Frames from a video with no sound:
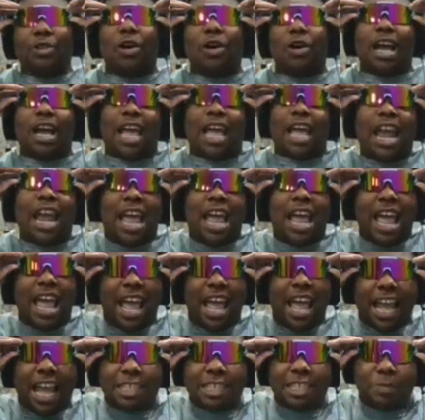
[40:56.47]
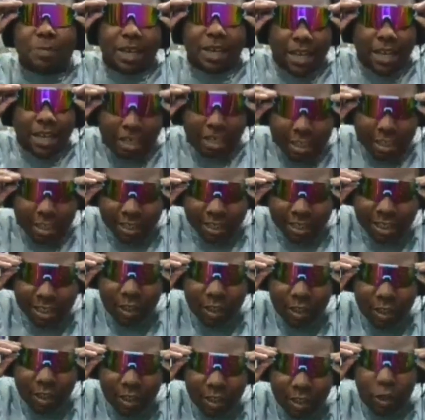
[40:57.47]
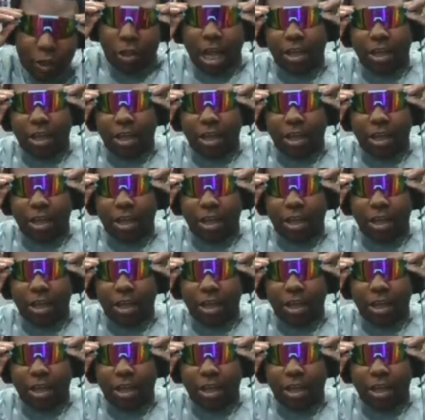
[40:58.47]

I gotta ask because you,